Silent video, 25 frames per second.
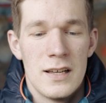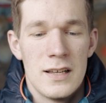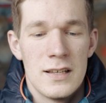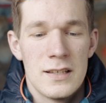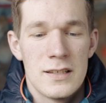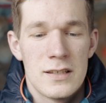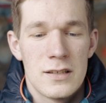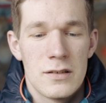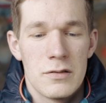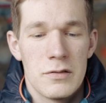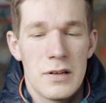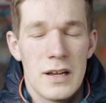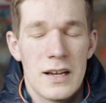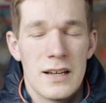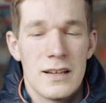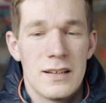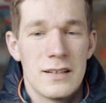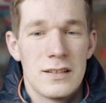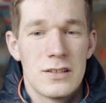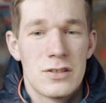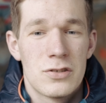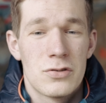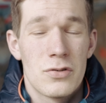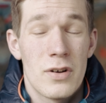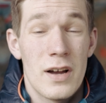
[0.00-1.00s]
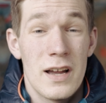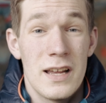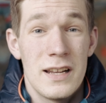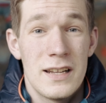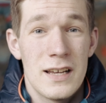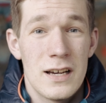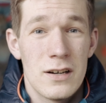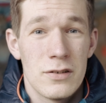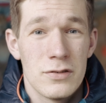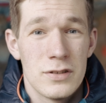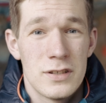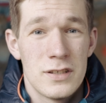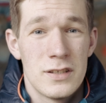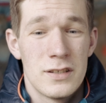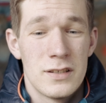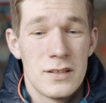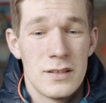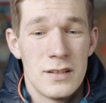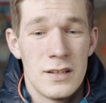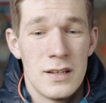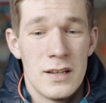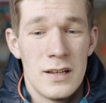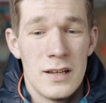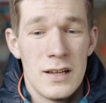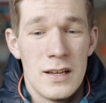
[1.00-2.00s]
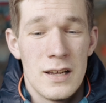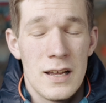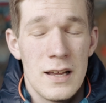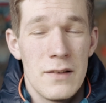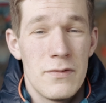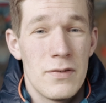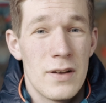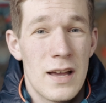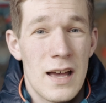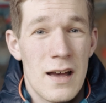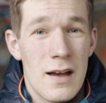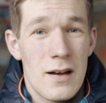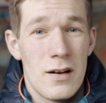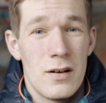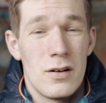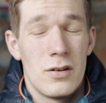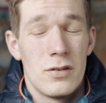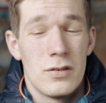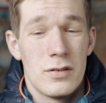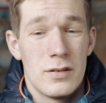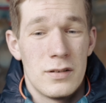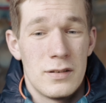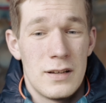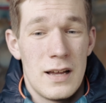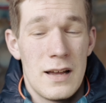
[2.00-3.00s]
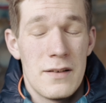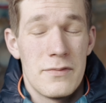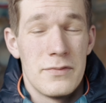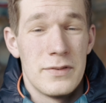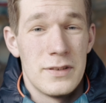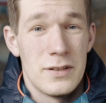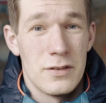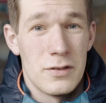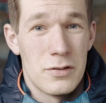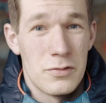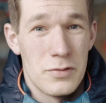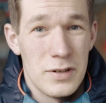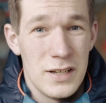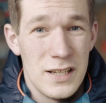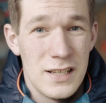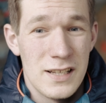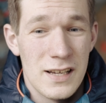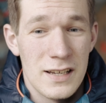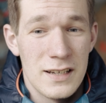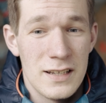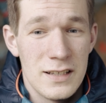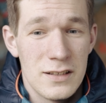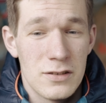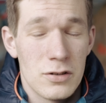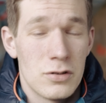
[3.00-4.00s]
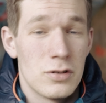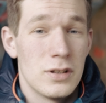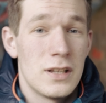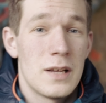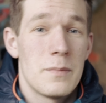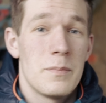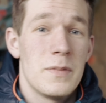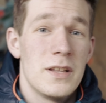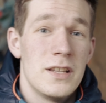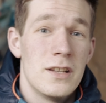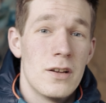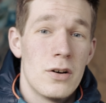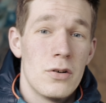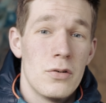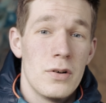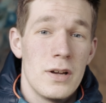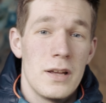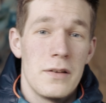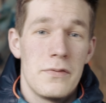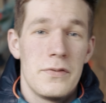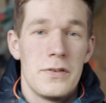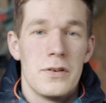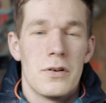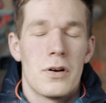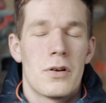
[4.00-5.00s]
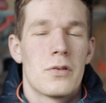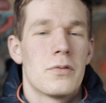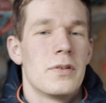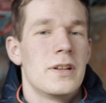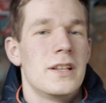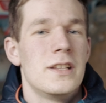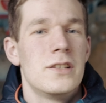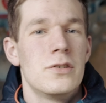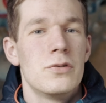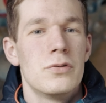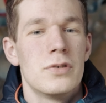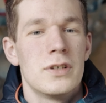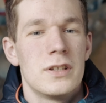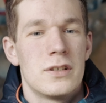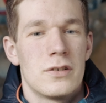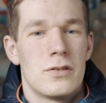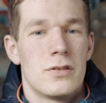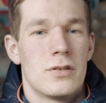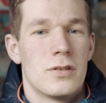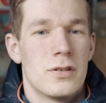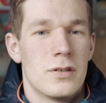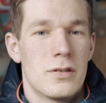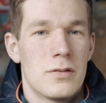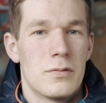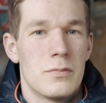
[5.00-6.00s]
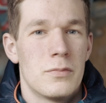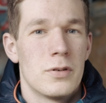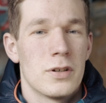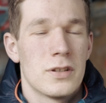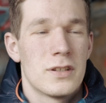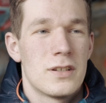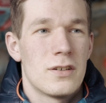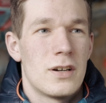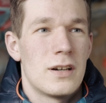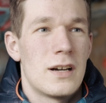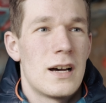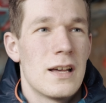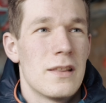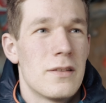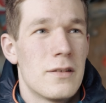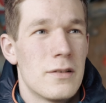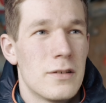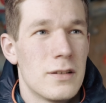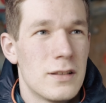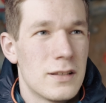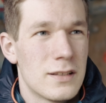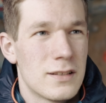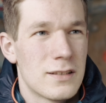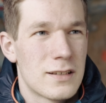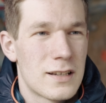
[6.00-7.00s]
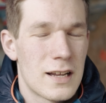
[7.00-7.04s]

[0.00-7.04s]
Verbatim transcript: So yeah, try it out if you ha haven't already done it or let me know if you already do it or what other